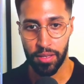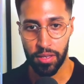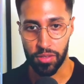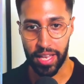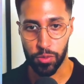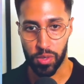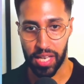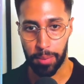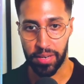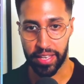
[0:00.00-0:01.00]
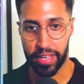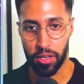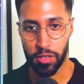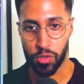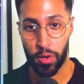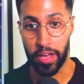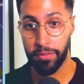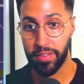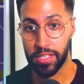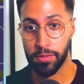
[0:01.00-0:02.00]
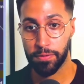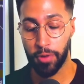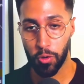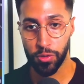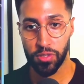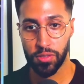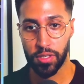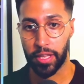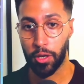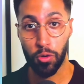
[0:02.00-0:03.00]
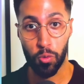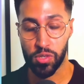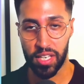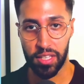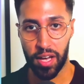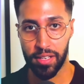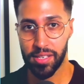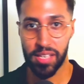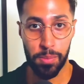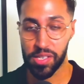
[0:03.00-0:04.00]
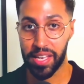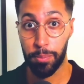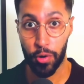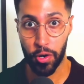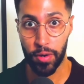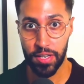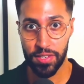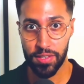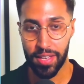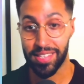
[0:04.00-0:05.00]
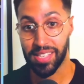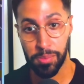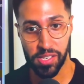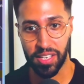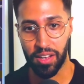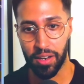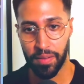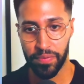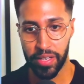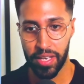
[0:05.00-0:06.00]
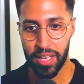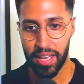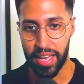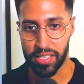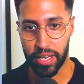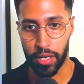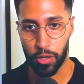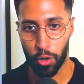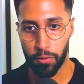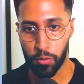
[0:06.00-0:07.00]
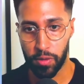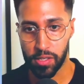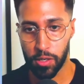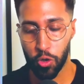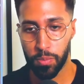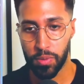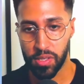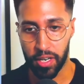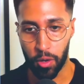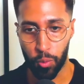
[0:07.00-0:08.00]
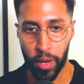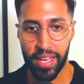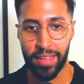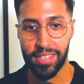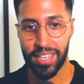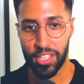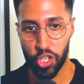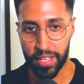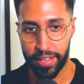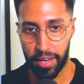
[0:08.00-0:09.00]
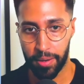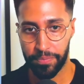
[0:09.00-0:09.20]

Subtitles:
So that's what's happening here. So if it's false, they don't all say done. Some say in progress and some say done. It's going to go through this loop. It's going to wait and it's going to check again.